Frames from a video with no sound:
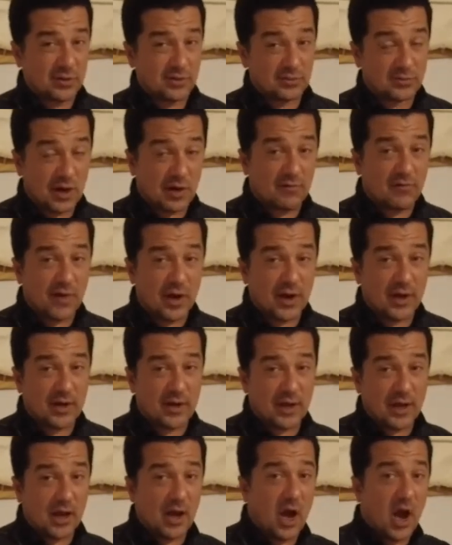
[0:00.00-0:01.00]
rough
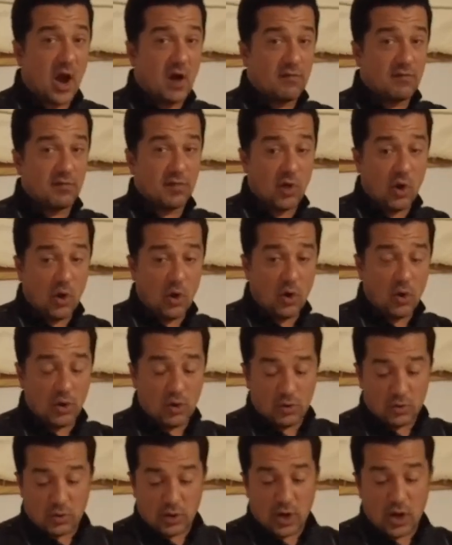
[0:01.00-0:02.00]
idea how long
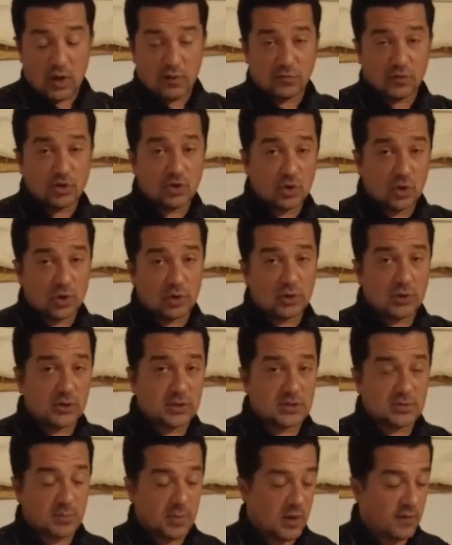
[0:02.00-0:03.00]
or how short
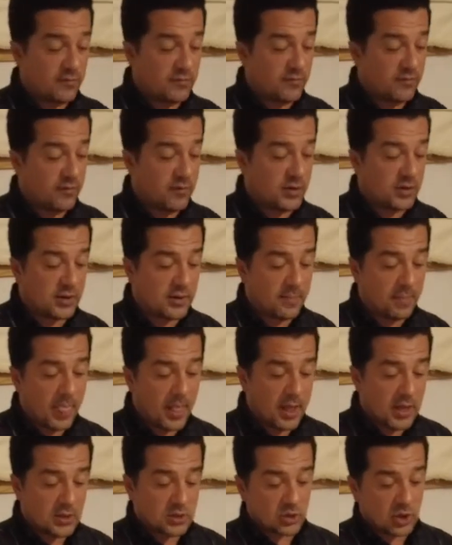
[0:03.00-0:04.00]
this may fit.
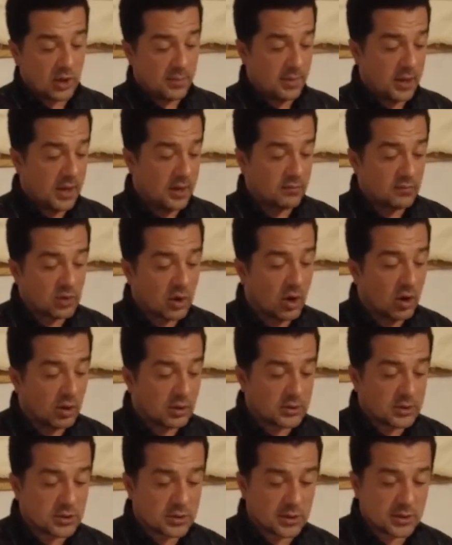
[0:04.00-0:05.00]
So I may have to
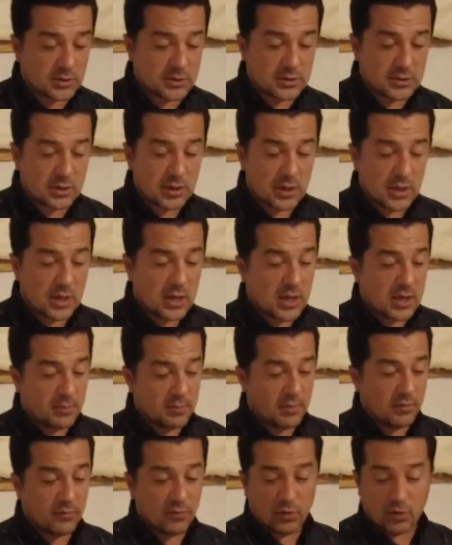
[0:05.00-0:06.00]
alter it
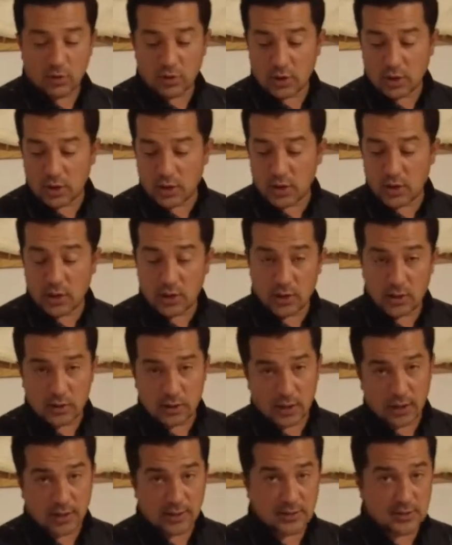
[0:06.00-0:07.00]
before I,
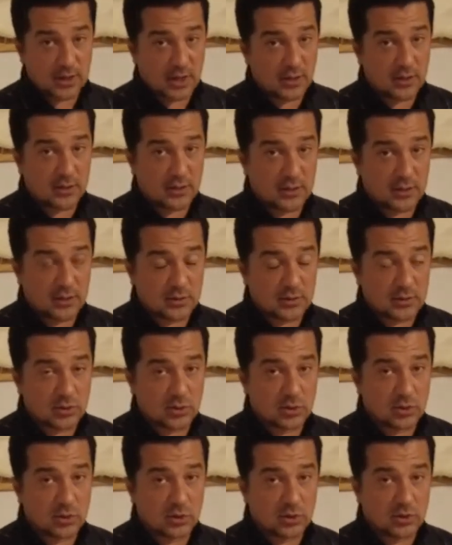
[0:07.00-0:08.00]
like I said,
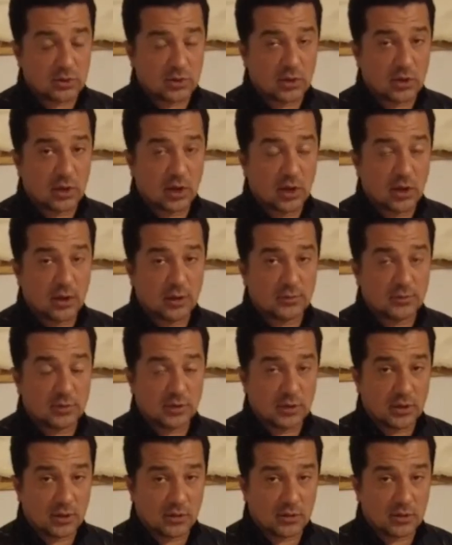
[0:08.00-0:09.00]

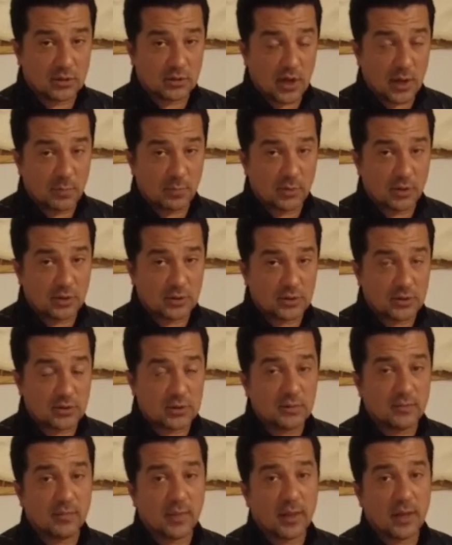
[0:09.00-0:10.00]
cut the template
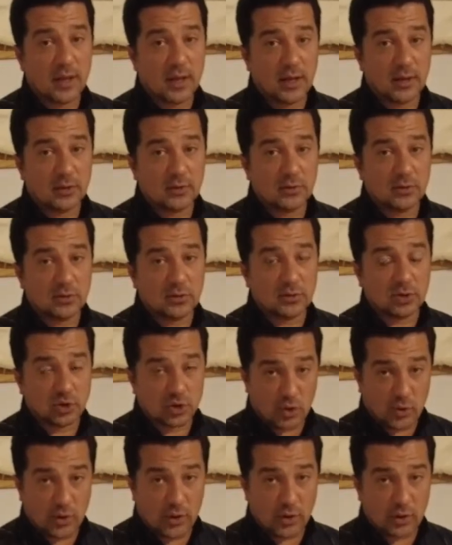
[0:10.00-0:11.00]
and
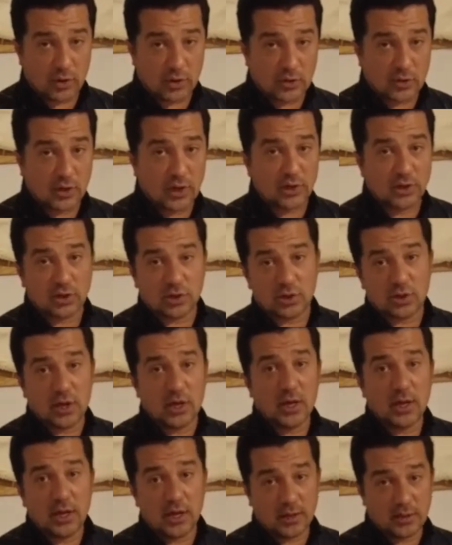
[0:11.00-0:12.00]
draw it on the leather
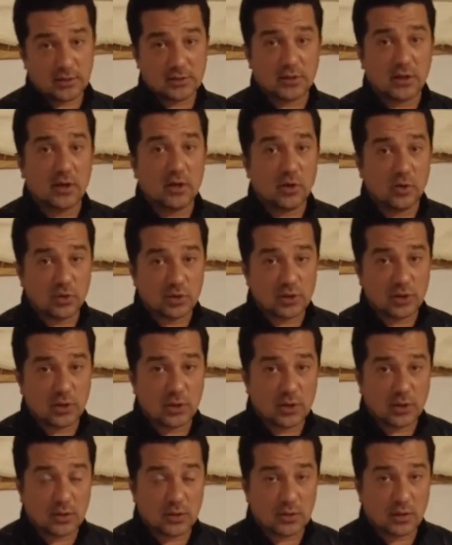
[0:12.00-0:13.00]
and start
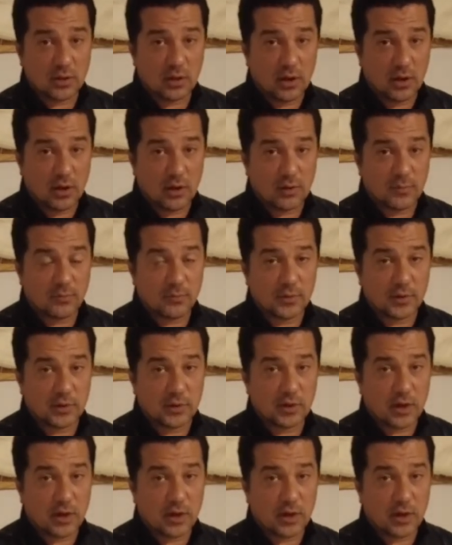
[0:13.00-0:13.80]
using the